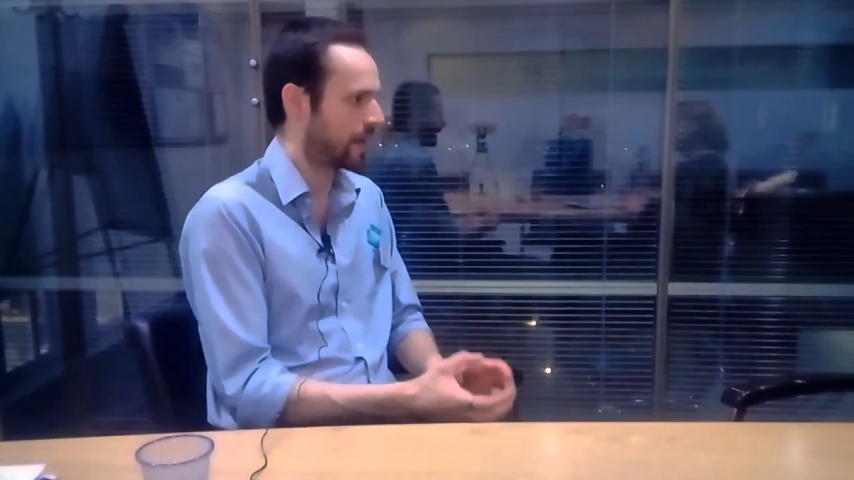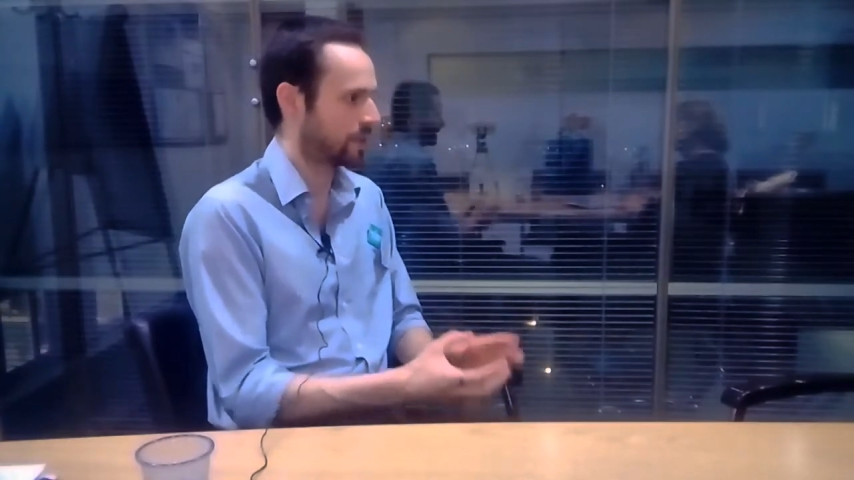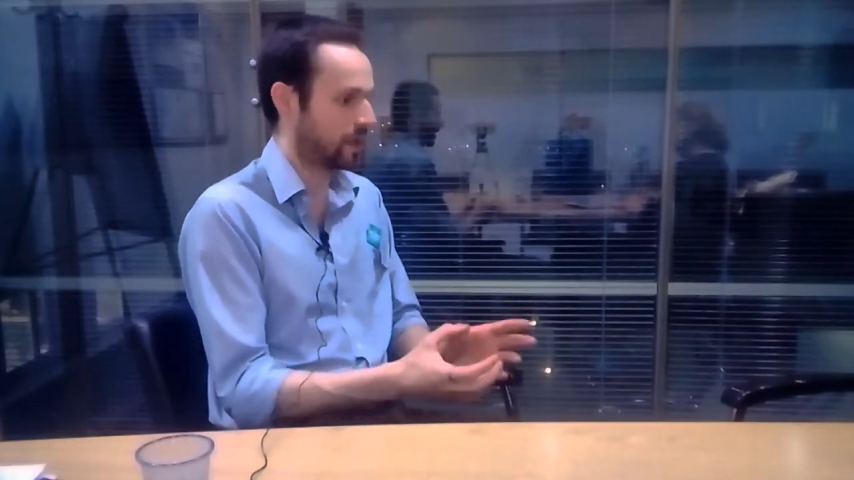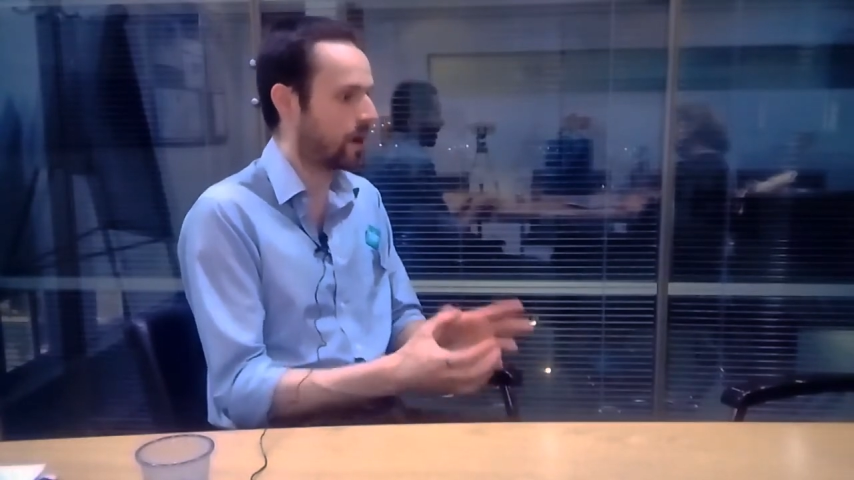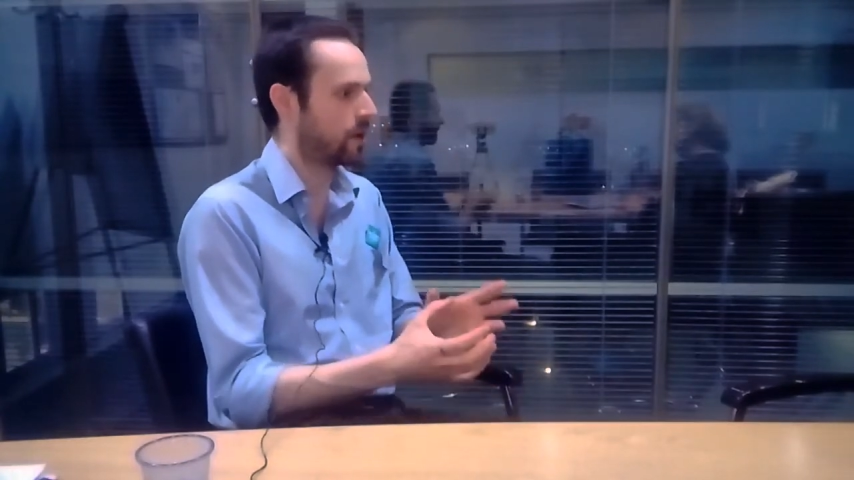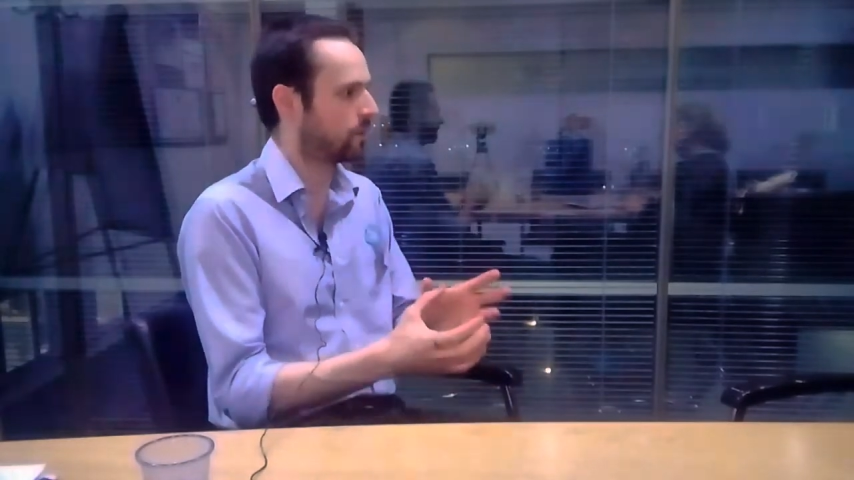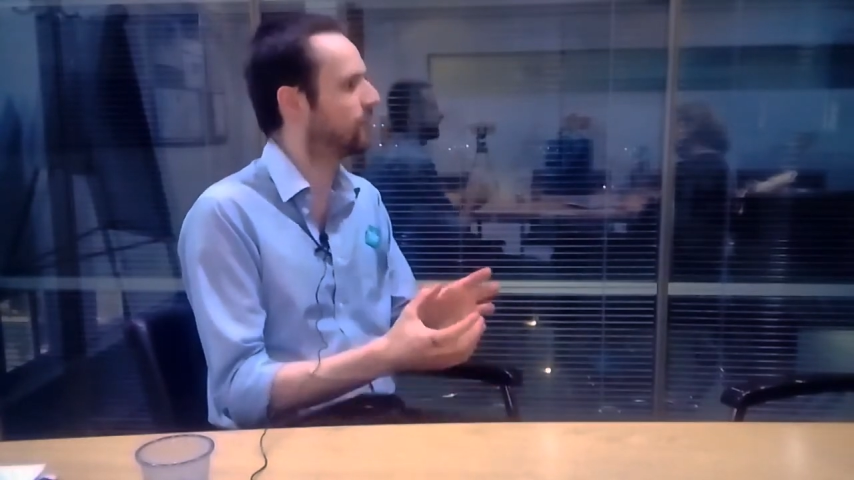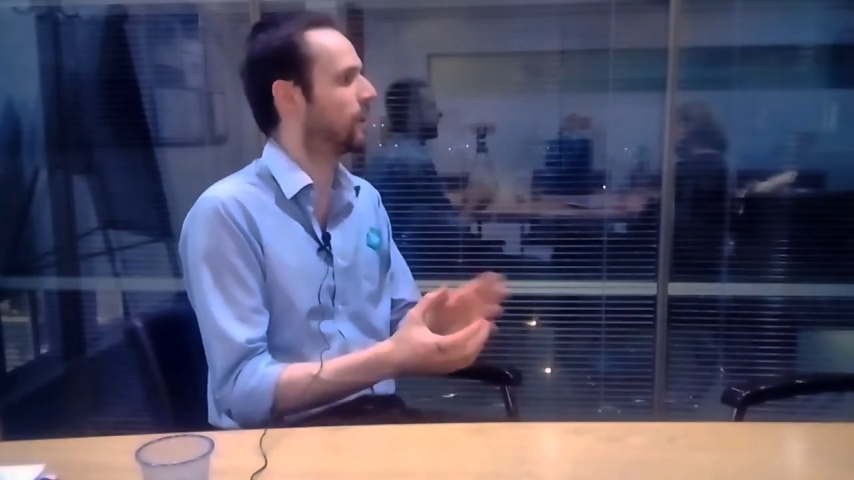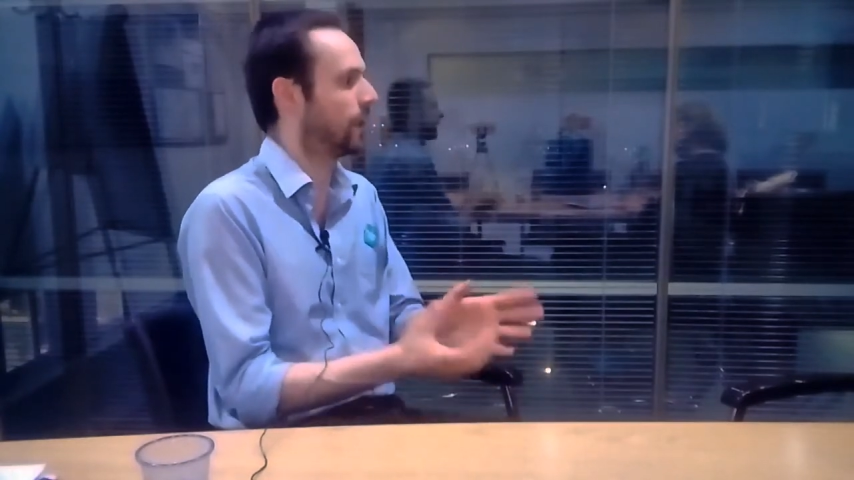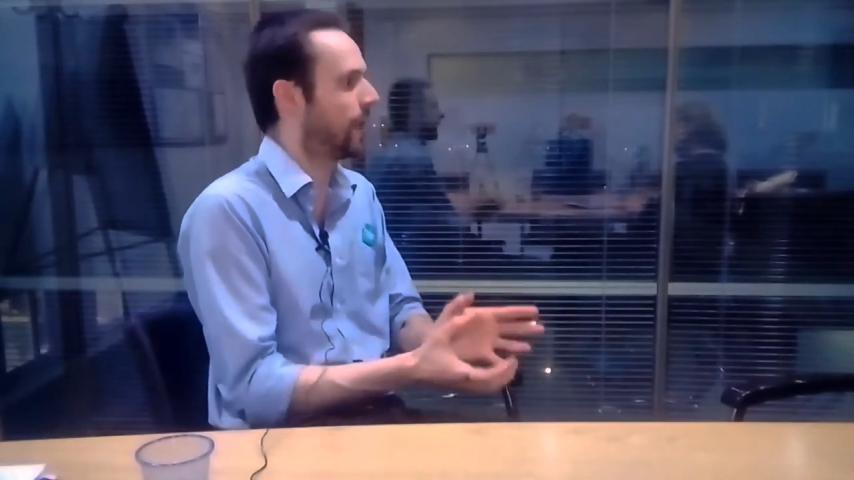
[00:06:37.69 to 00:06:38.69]
as a kind of
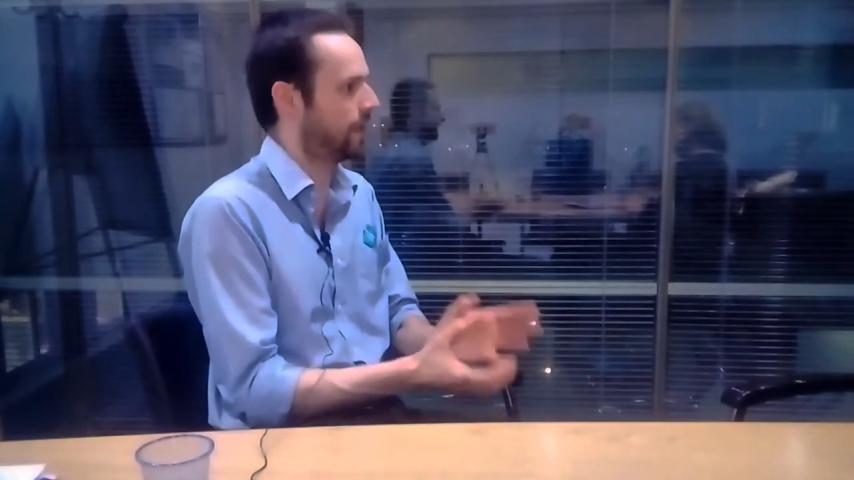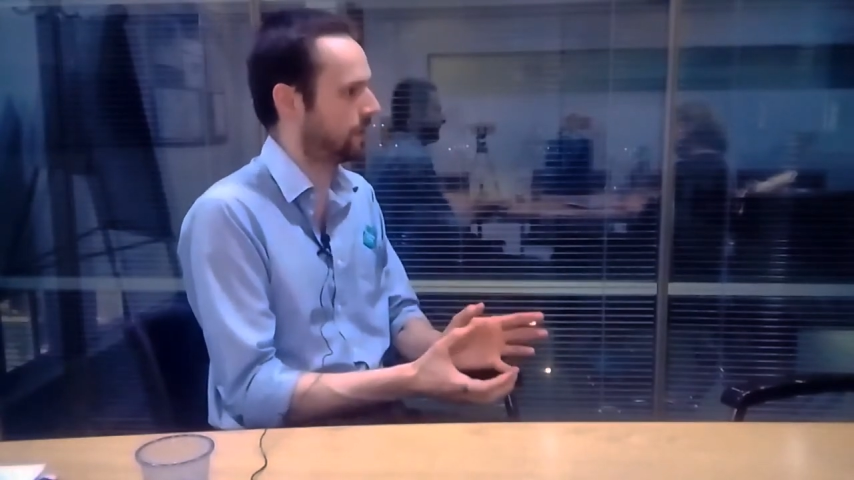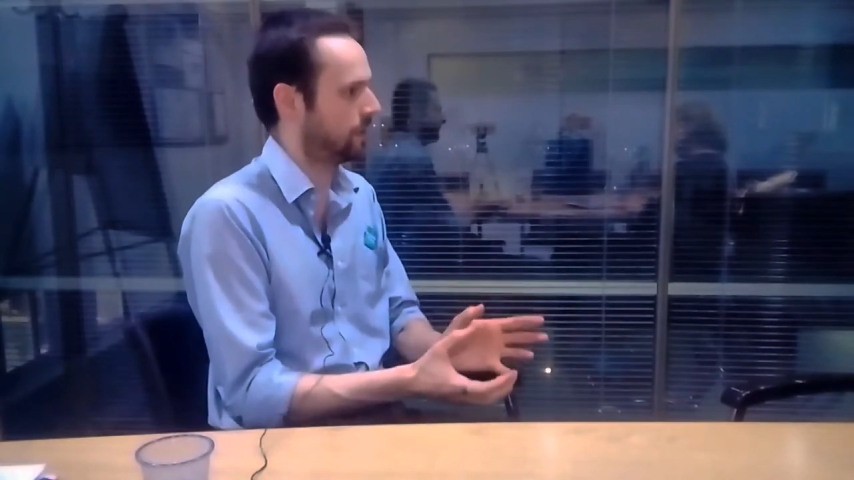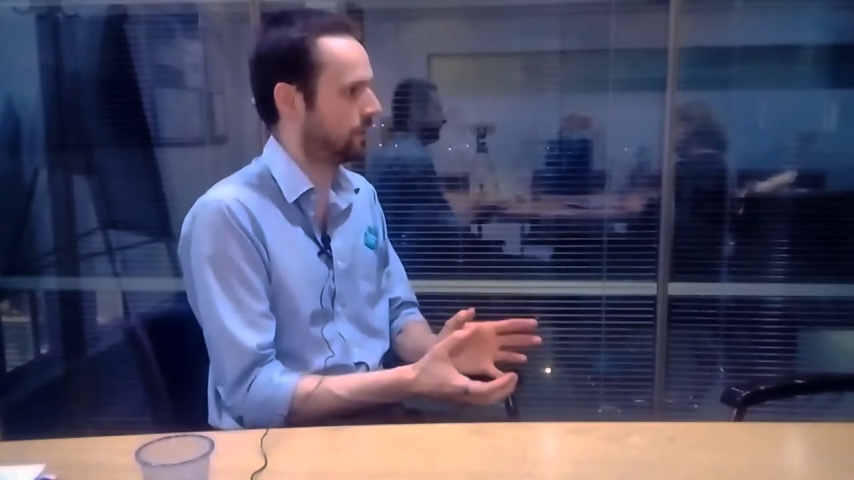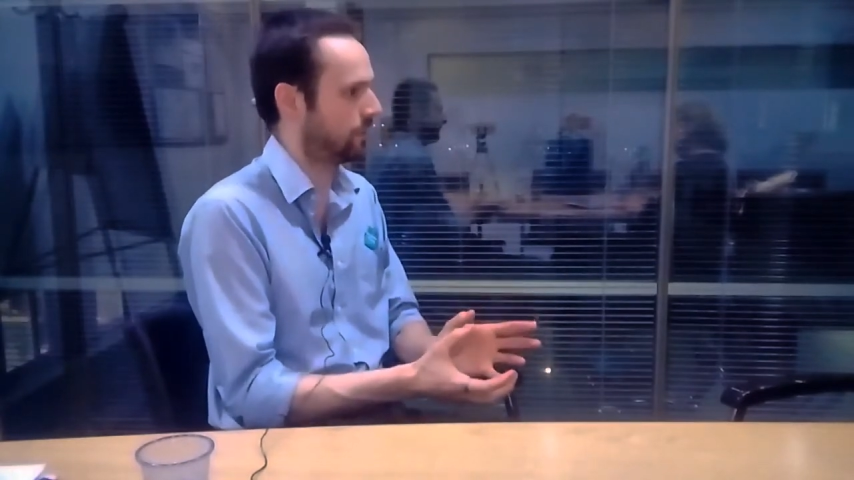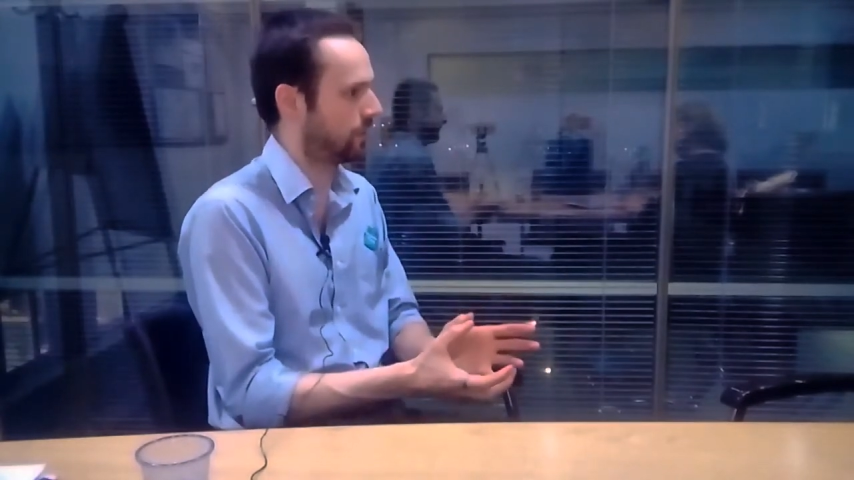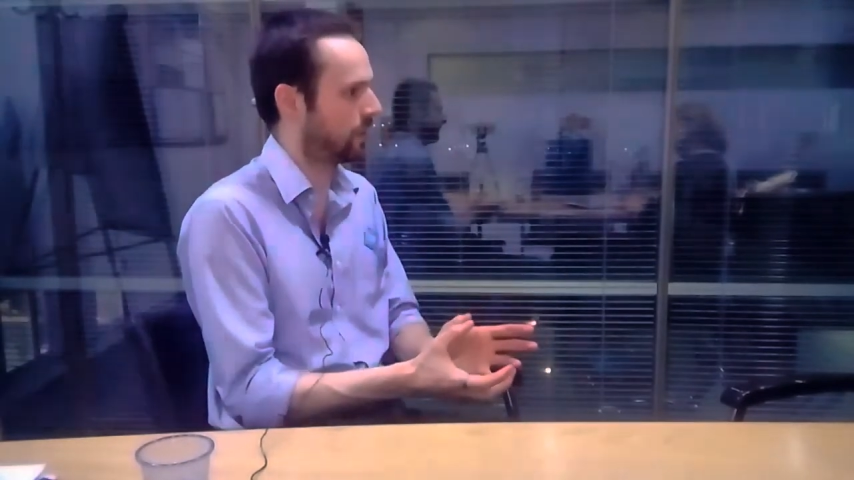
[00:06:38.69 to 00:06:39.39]
collective